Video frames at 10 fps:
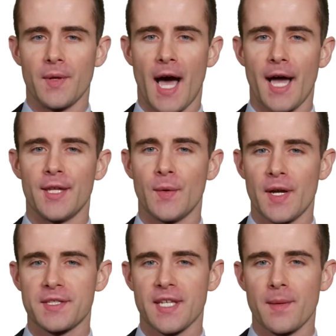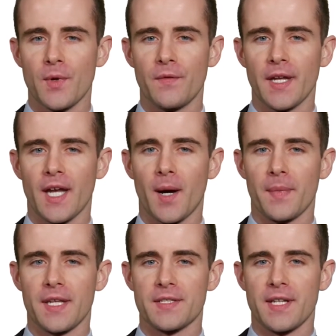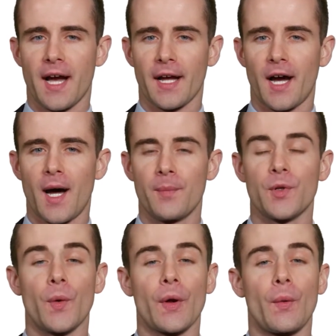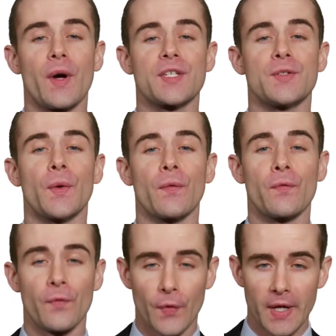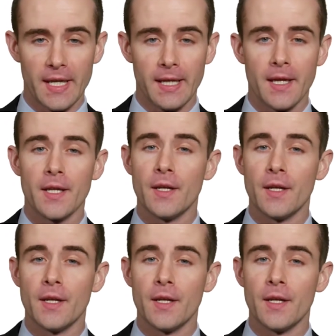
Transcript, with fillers: dot U S A moving companies dot com to request your free,